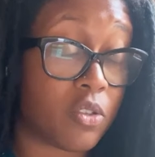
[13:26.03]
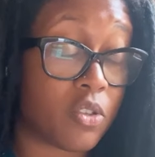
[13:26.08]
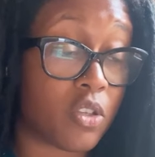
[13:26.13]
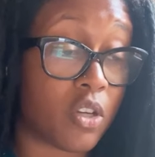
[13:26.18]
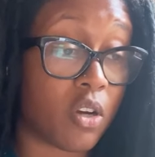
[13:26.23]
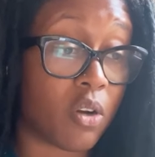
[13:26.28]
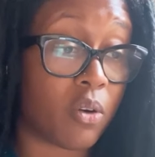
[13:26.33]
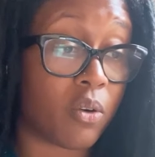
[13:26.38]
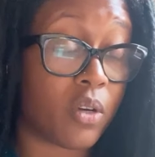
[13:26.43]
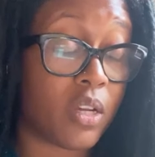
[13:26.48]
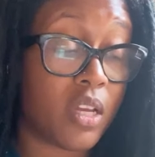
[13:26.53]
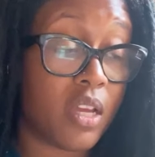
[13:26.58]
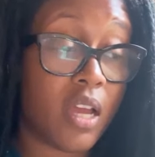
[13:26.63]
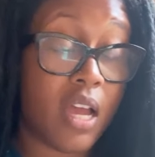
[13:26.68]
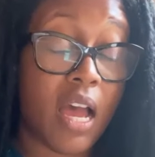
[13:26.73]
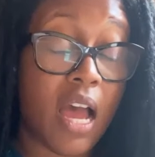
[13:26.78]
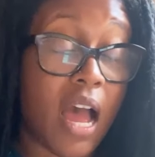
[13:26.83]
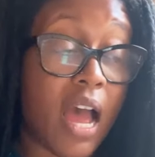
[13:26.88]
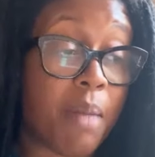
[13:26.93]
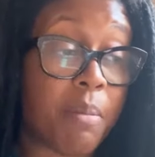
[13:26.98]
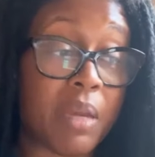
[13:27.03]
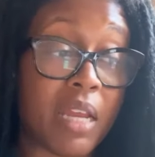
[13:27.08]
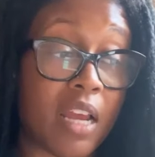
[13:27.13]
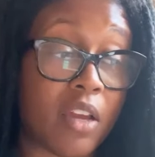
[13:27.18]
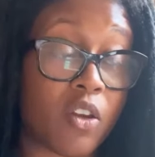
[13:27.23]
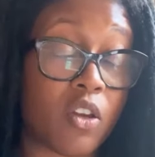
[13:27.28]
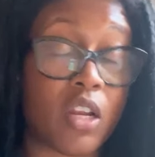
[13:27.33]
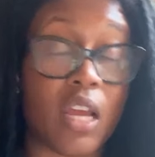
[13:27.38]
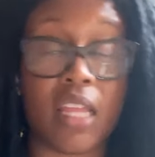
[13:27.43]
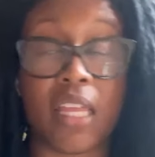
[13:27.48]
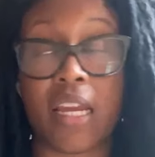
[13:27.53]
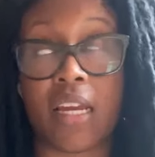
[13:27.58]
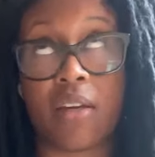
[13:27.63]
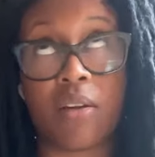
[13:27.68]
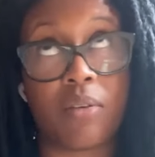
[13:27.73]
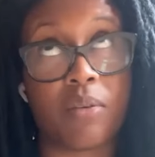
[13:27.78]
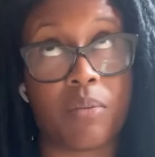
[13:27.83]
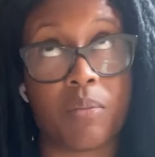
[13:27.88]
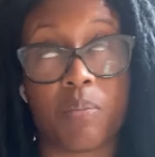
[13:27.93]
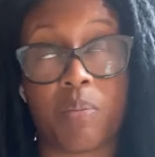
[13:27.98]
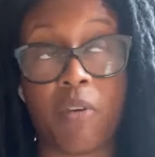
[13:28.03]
So I mean, I couldn't, like,